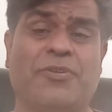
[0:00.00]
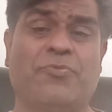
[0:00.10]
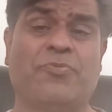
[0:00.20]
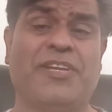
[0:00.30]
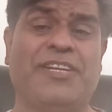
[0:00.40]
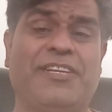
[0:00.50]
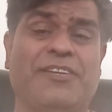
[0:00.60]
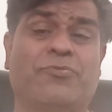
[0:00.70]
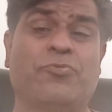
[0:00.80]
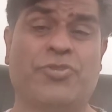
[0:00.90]

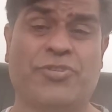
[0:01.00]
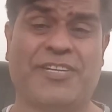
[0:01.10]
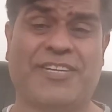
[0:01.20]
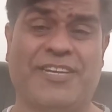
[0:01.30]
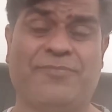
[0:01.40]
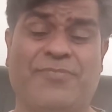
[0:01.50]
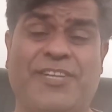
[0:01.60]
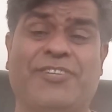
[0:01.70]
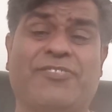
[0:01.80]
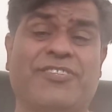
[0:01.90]
very crucial time,
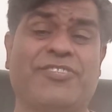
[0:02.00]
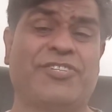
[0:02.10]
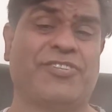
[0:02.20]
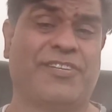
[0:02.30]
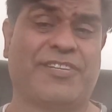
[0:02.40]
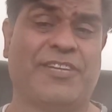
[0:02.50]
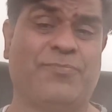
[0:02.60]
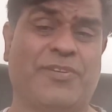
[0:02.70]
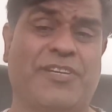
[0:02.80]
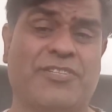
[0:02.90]
very transitional
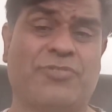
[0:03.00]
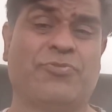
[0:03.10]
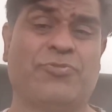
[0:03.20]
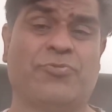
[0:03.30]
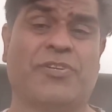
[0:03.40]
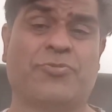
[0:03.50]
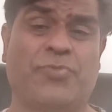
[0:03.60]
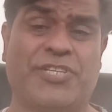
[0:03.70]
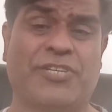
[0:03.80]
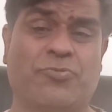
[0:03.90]
time, because now you are
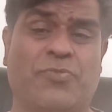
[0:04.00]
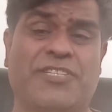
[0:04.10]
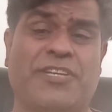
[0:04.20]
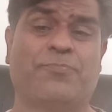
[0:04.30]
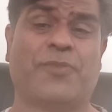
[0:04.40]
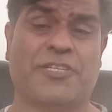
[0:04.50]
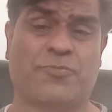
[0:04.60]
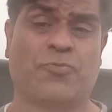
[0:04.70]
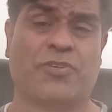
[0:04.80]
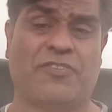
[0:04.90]
switching towards a
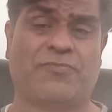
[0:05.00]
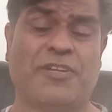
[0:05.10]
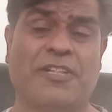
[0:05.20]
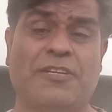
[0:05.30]
passport of